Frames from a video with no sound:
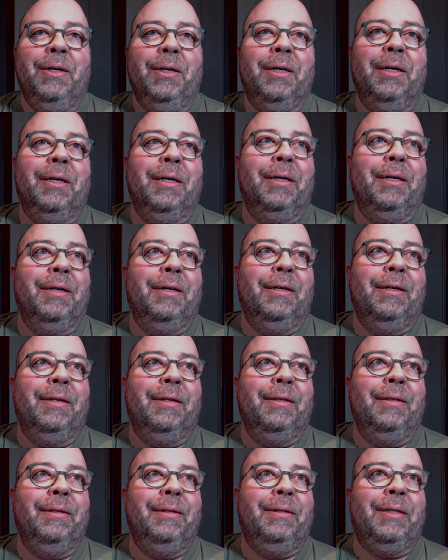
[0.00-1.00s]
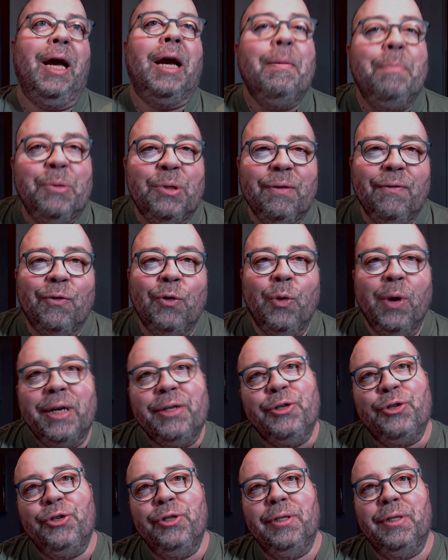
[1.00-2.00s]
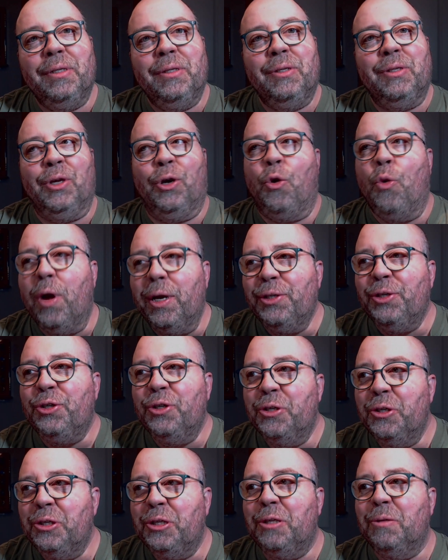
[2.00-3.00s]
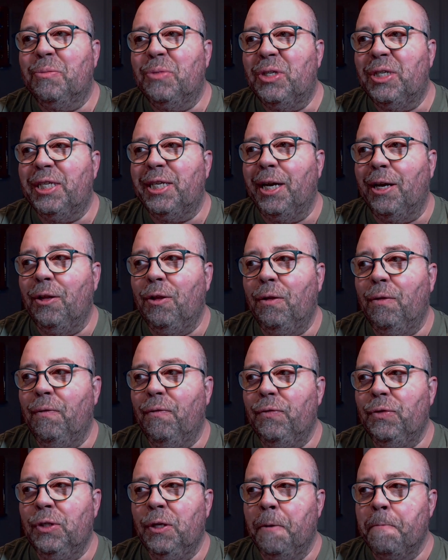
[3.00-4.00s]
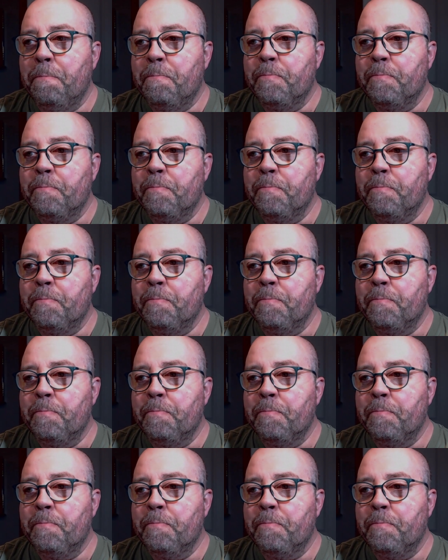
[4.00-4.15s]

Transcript: uh, types of questions, the questions themselves,